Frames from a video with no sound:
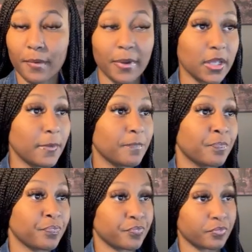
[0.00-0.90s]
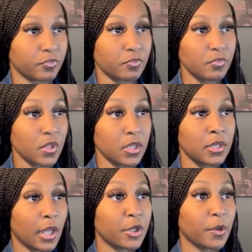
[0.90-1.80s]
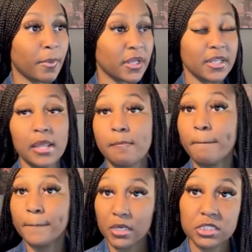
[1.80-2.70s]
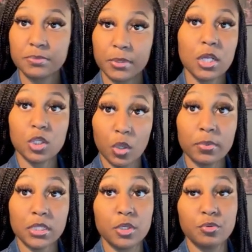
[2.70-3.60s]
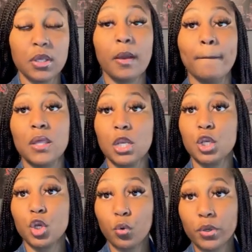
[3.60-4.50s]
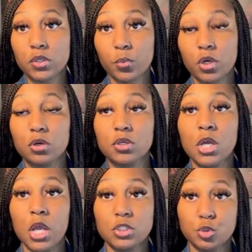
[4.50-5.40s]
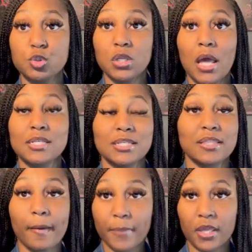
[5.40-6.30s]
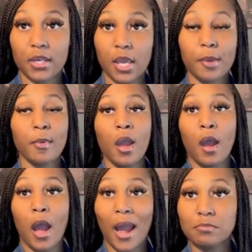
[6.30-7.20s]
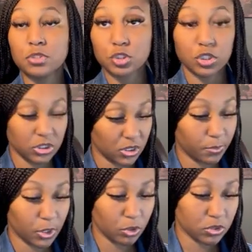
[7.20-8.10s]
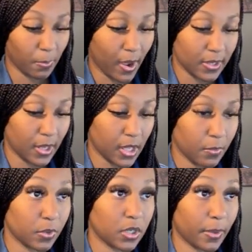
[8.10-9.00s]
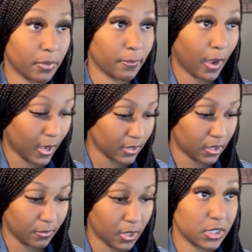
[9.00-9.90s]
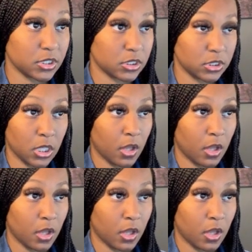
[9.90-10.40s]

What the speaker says: a bucket. Now your bucket name must be globally unique, meaning nowhere in the world is utilizing that bucket name. I'm just going to simply use my name with a number behind it because